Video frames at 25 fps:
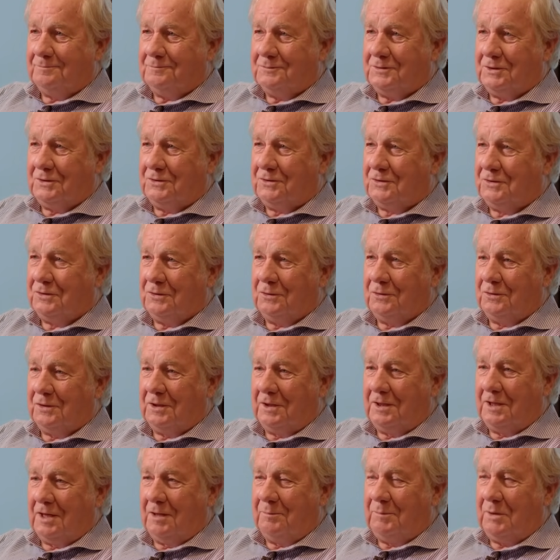it certainly
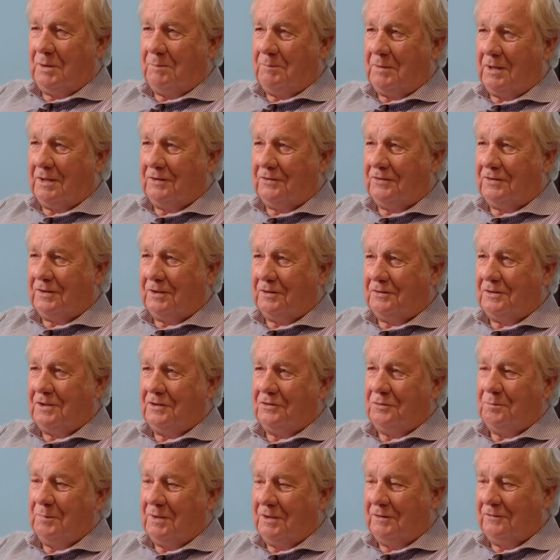gave me a buzz. So it
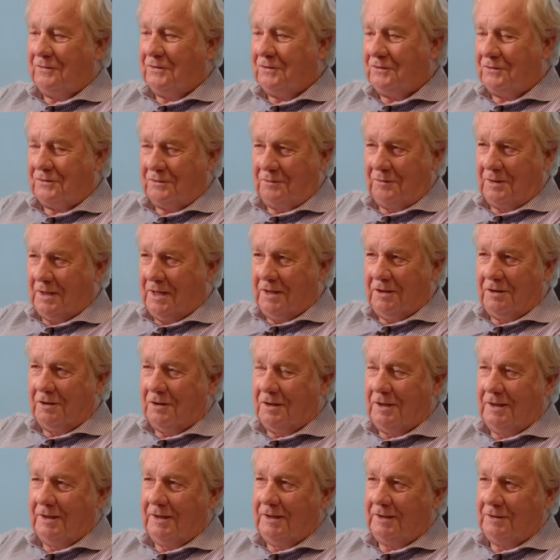doesn't matter if it's
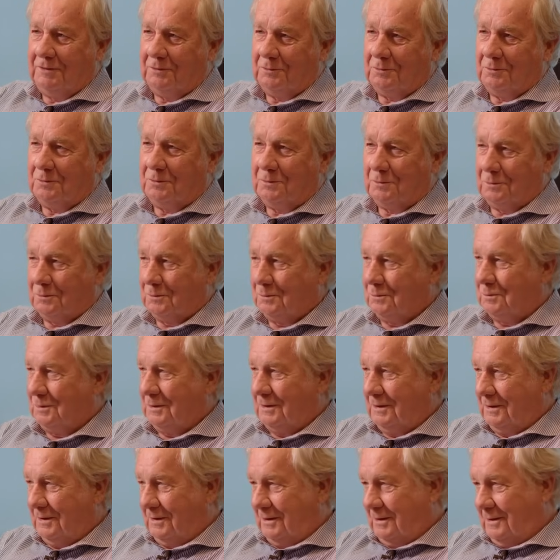Adelaide or
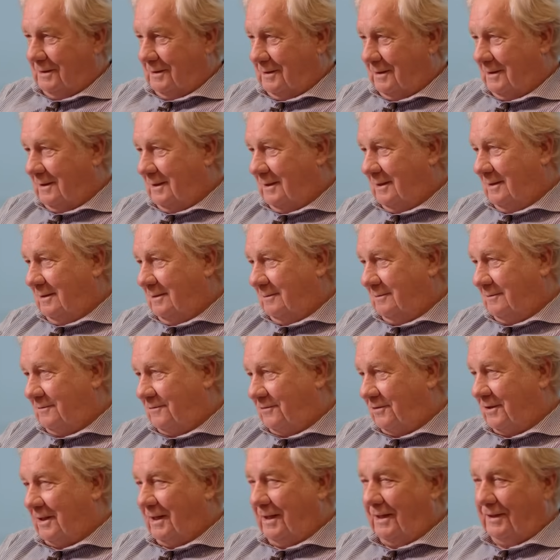
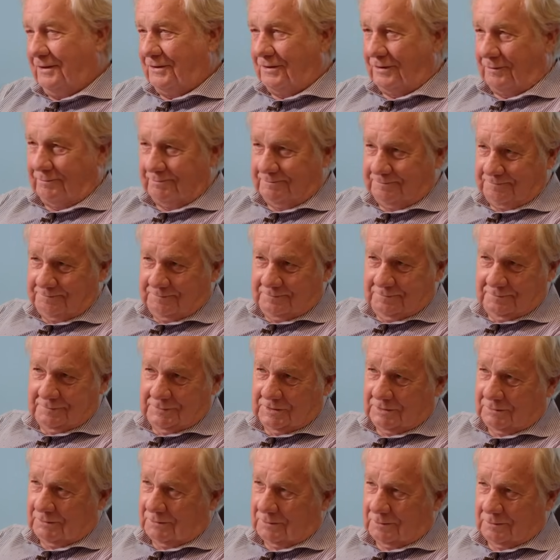France
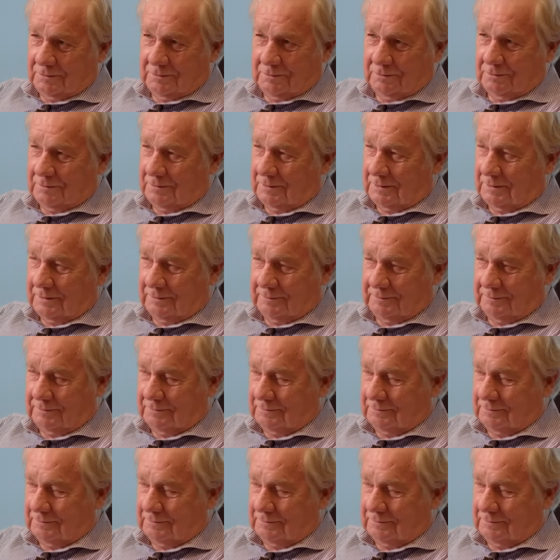or